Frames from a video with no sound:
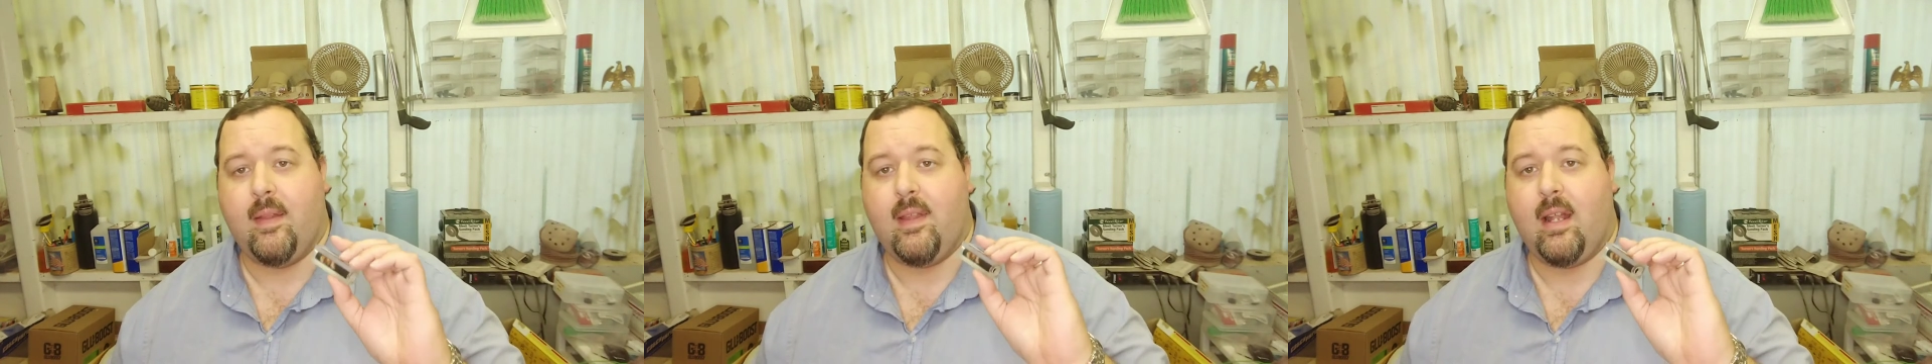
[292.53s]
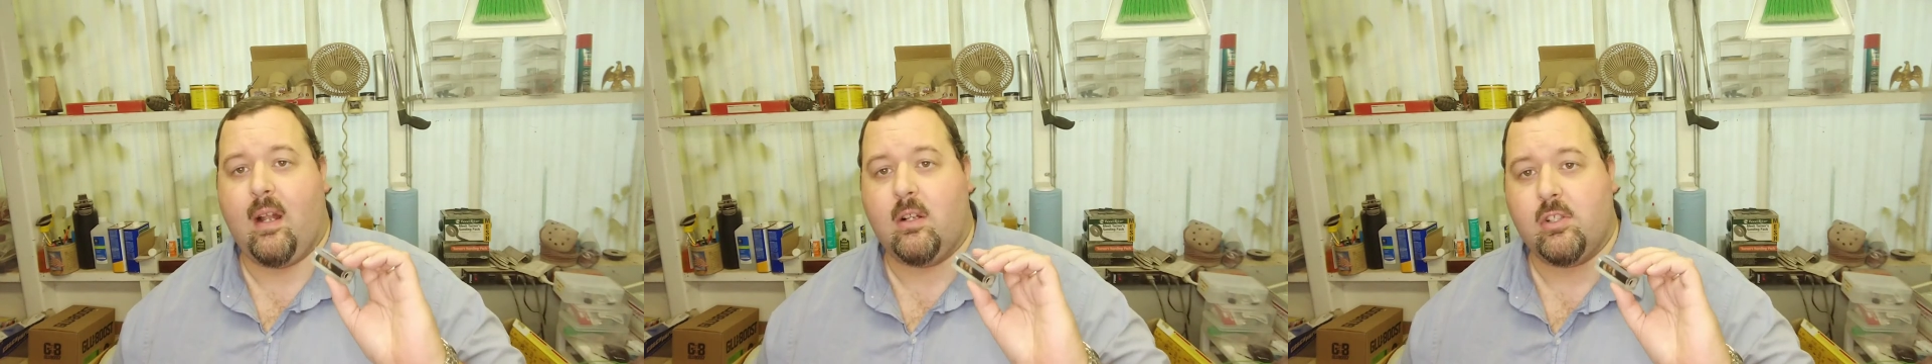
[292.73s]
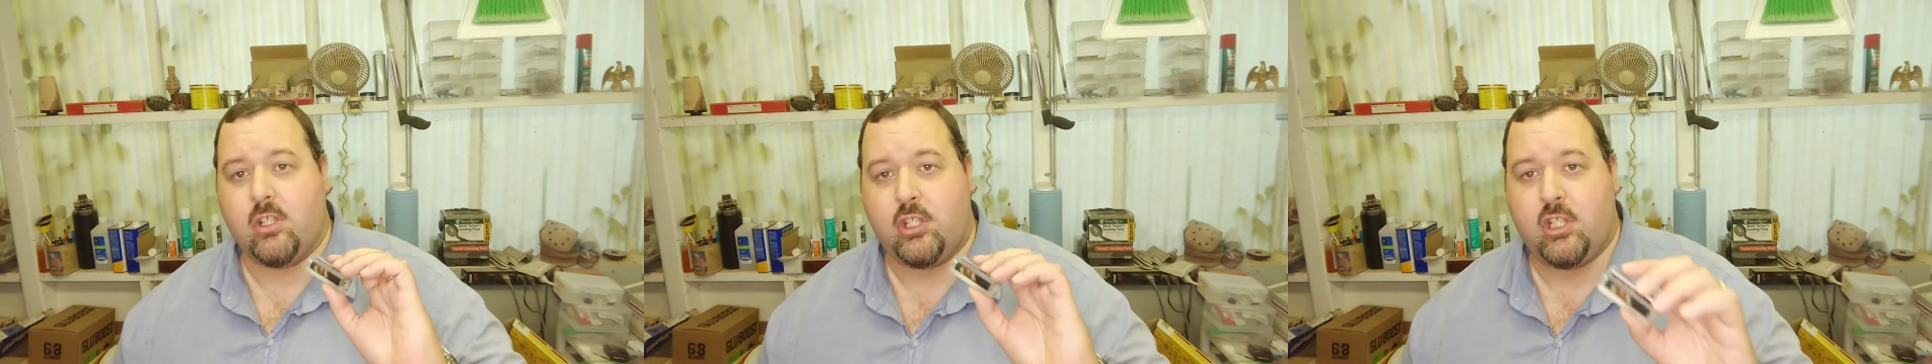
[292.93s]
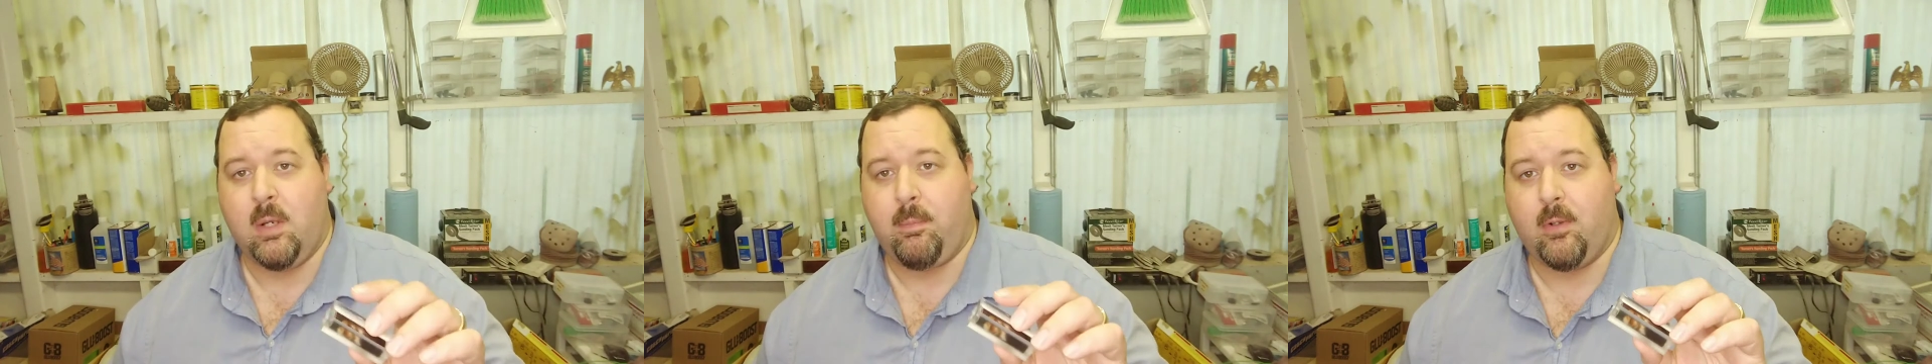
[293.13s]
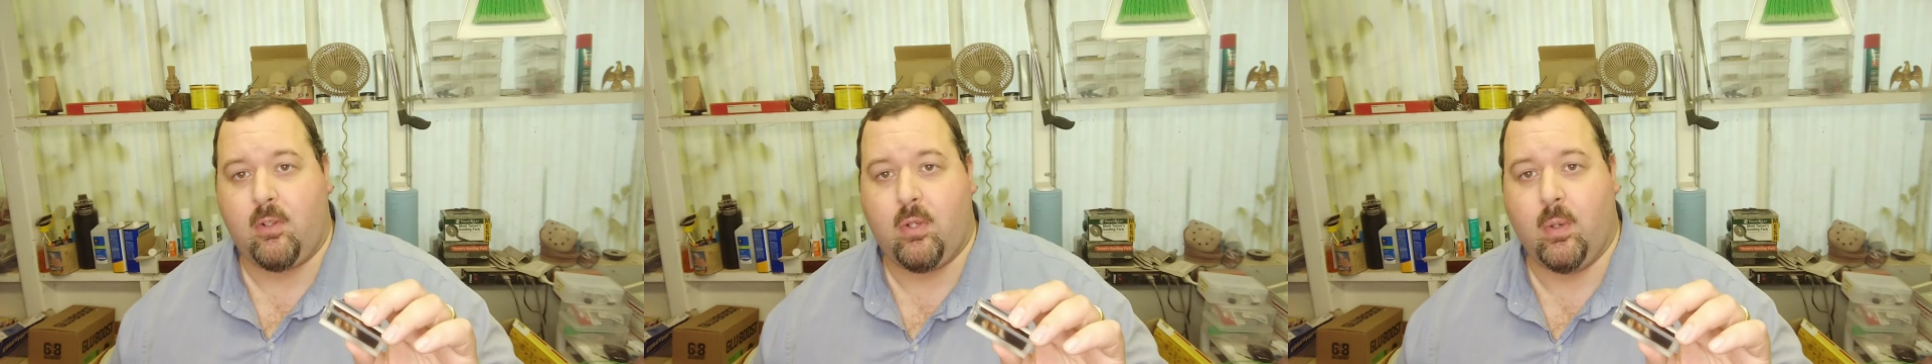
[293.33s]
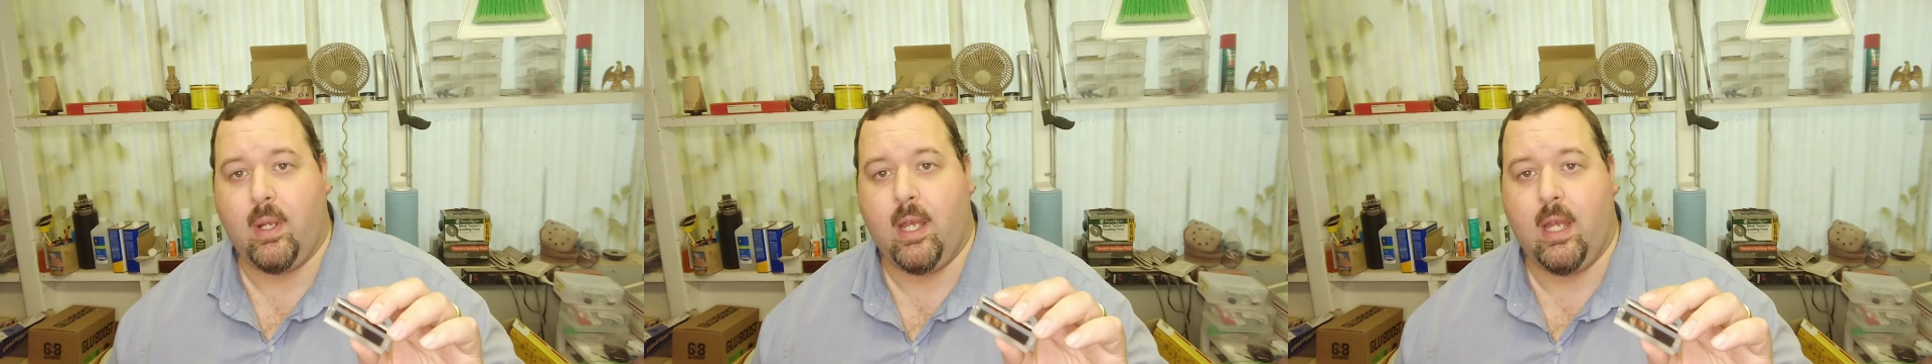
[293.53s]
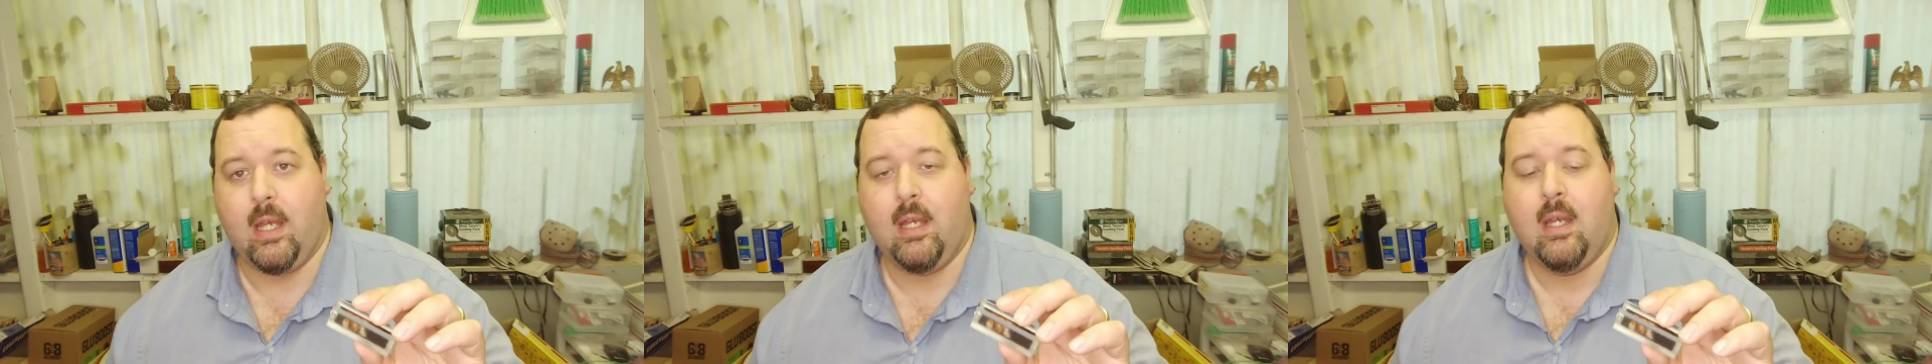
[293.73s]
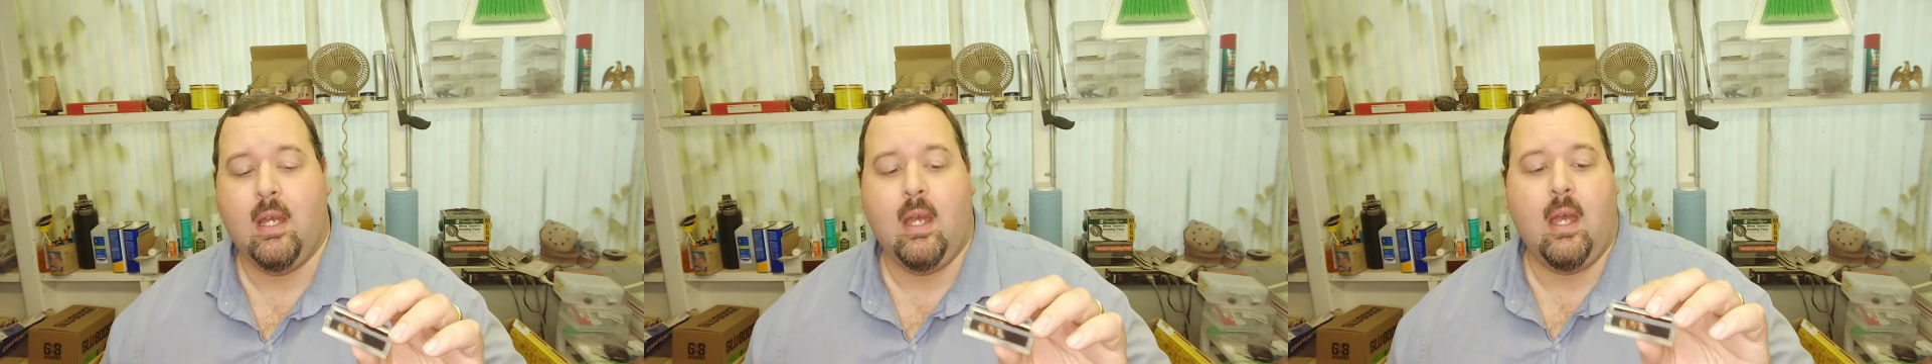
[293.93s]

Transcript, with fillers: and then I'll just ship it to you.